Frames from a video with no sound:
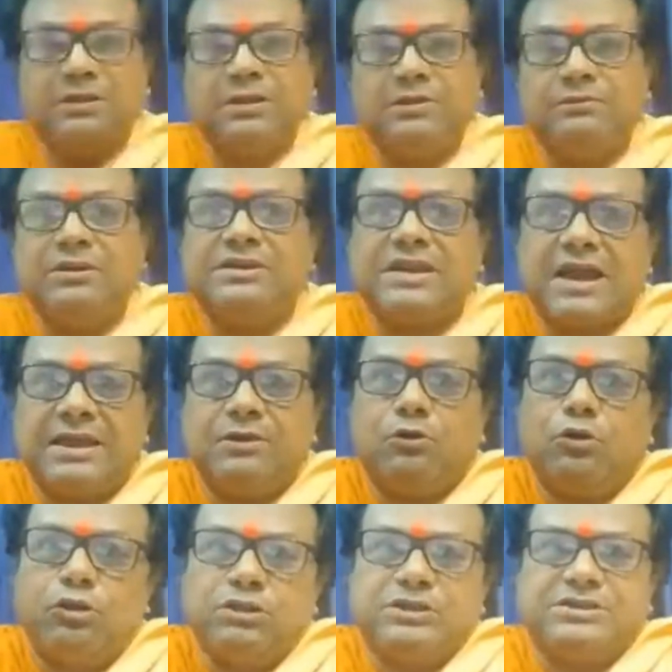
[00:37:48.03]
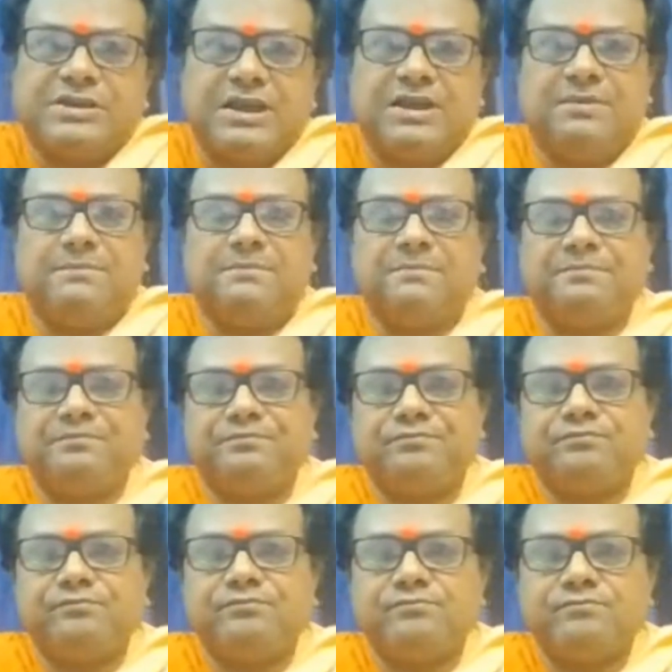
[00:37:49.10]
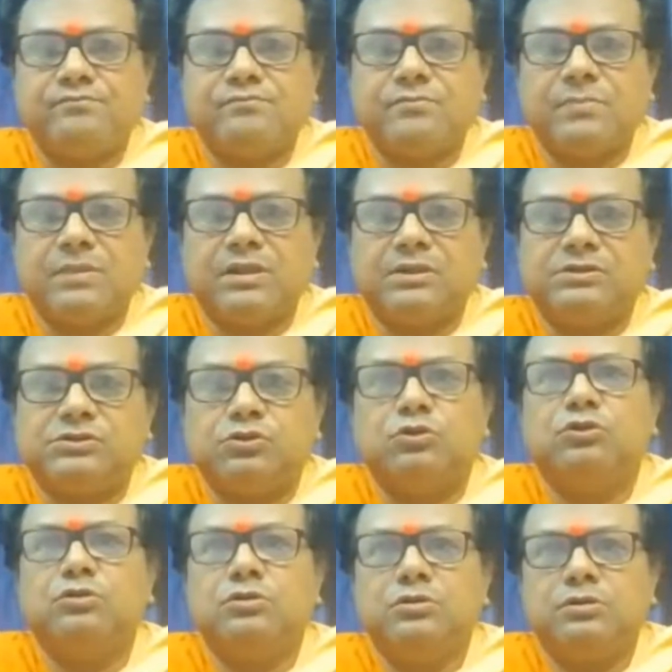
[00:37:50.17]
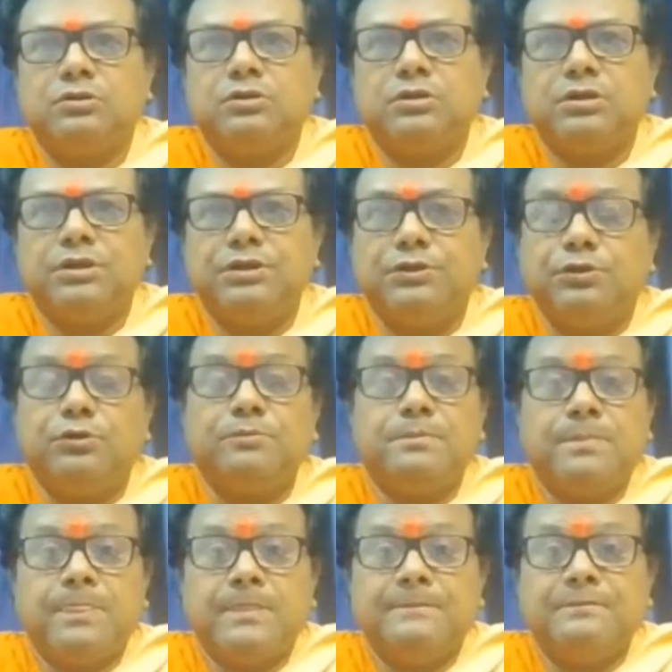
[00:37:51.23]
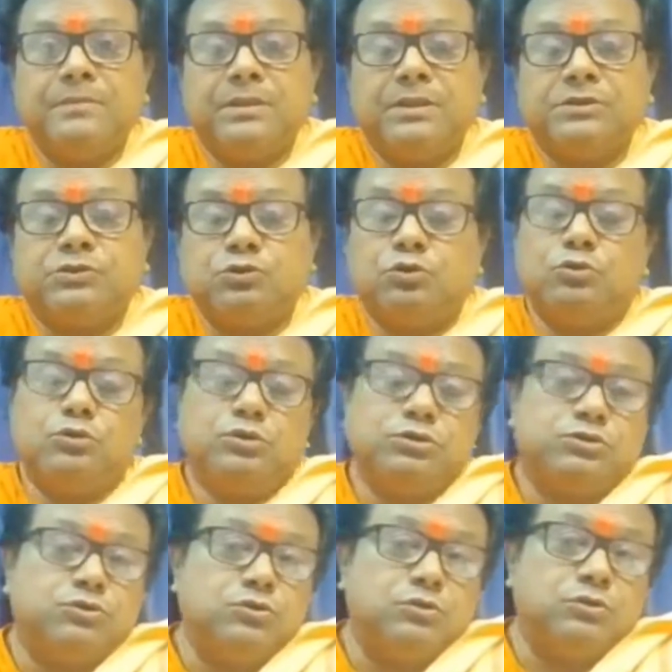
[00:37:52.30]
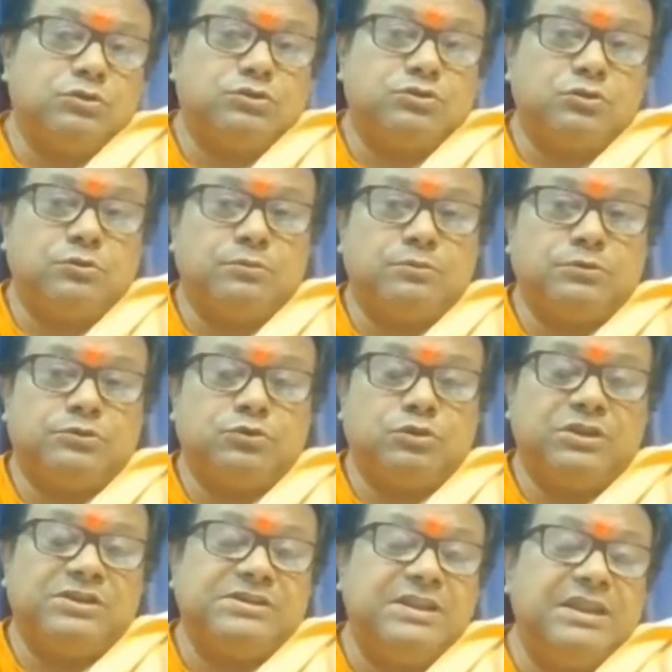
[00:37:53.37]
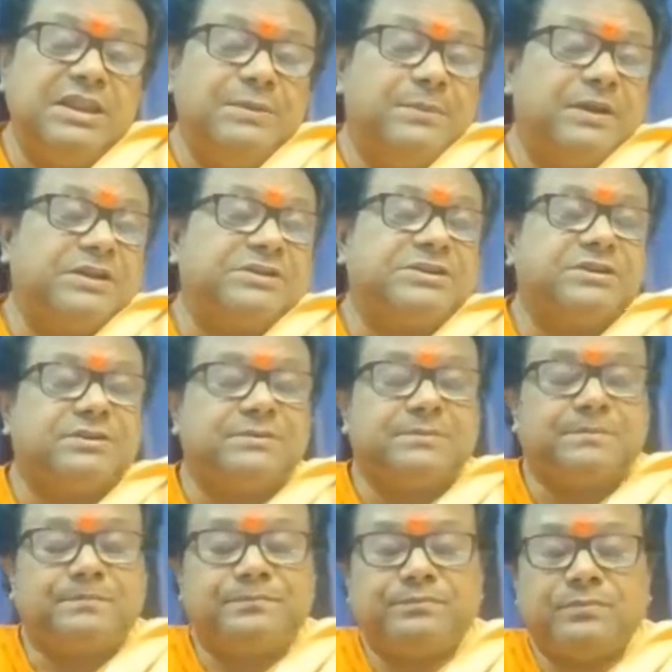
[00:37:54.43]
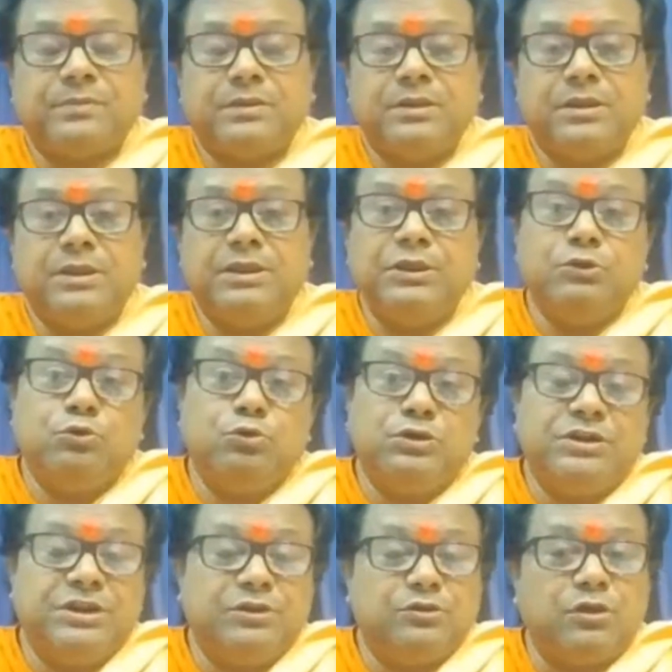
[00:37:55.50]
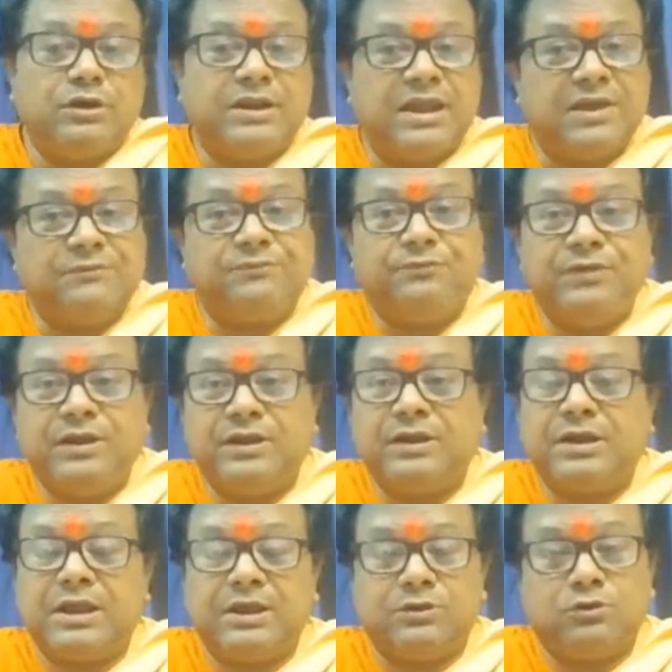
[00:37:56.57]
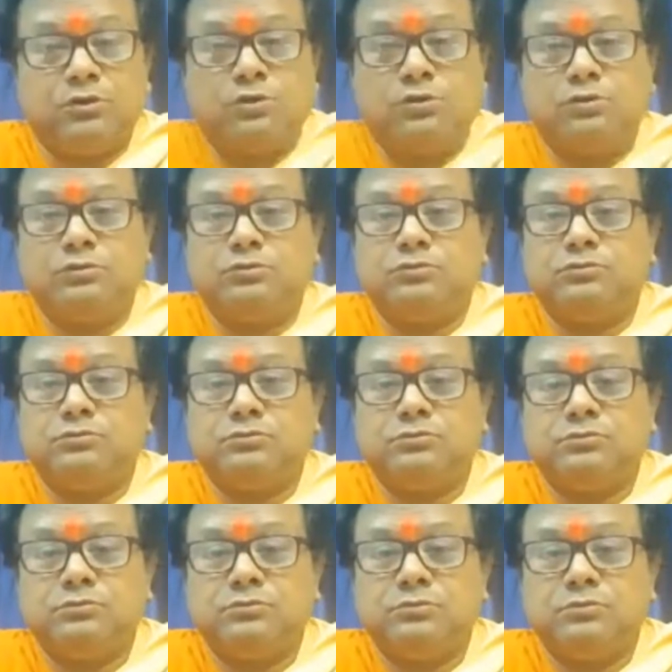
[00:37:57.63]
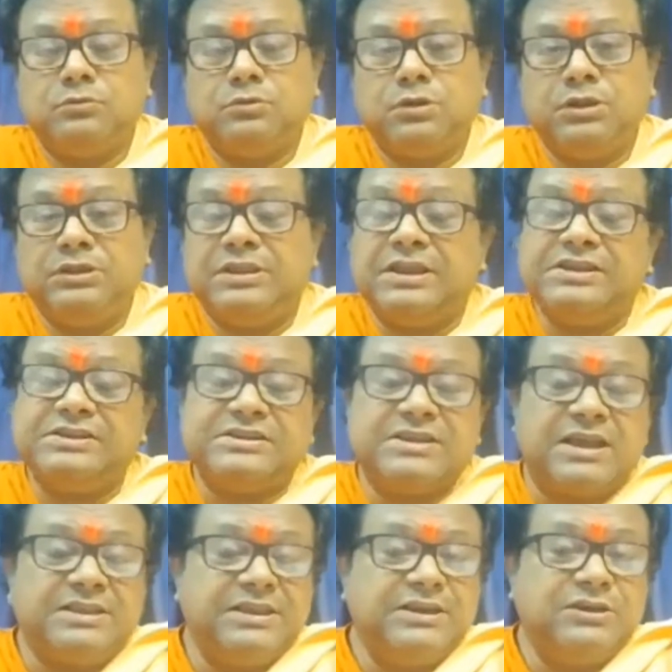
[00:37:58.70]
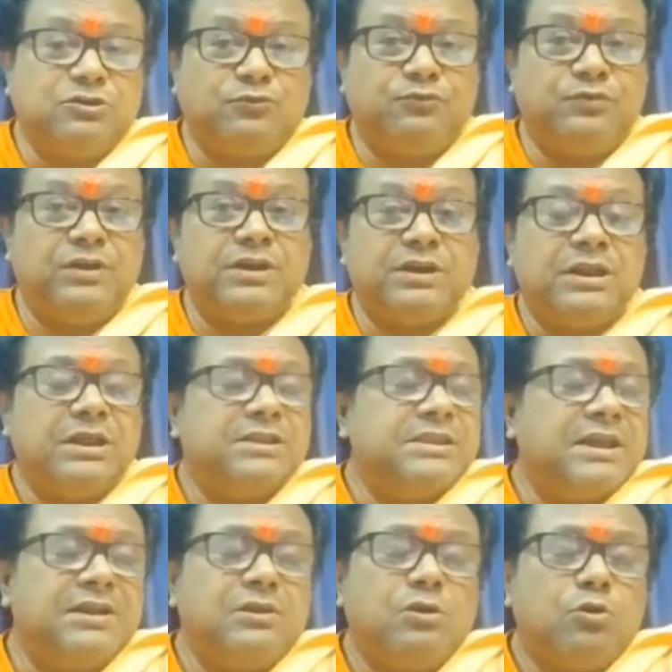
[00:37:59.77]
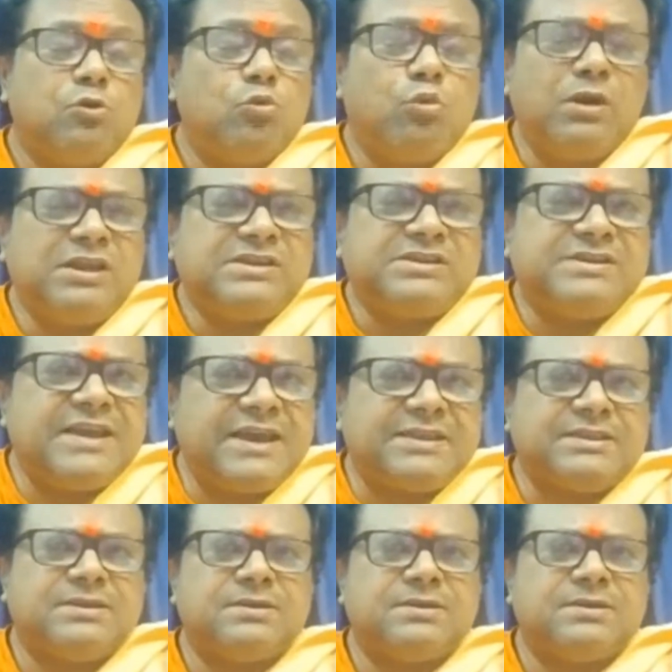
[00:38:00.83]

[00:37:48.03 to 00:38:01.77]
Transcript: will die all the time. So so this liberation, you did not have fear at all. There is nothing to fear. Then what is death?